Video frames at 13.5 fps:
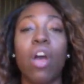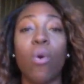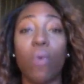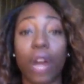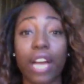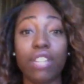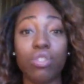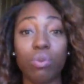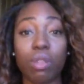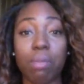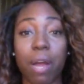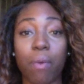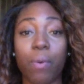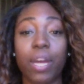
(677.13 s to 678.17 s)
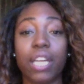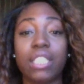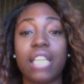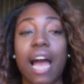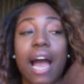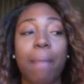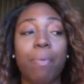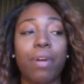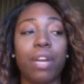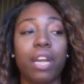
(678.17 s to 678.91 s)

what I do with my wigs, I put